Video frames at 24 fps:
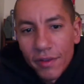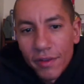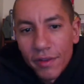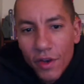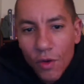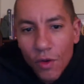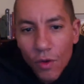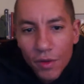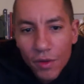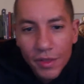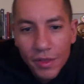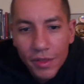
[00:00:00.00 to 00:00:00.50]
the
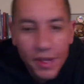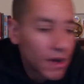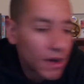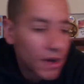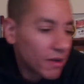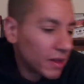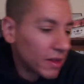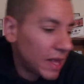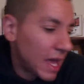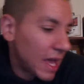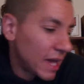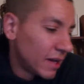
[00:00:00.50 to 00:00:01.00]
North
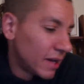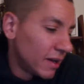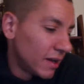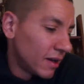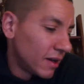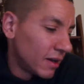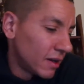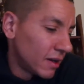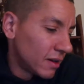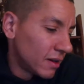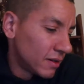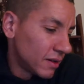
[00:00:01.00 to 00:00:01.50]

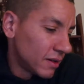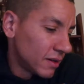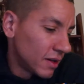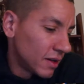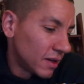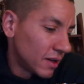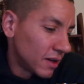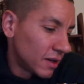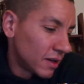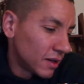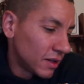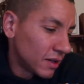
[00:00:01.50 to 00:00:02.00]
Carolina
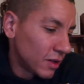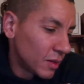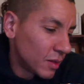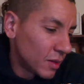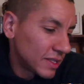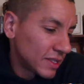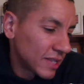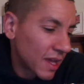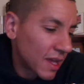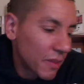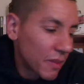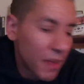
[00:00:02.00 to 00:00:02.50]

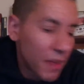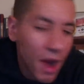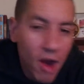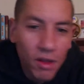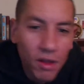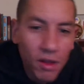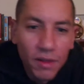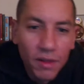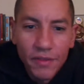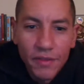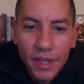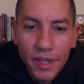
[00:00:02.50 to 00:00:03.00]
USA
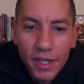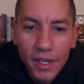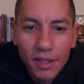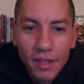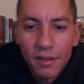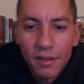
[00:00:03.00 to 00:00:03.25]
Powerlifting.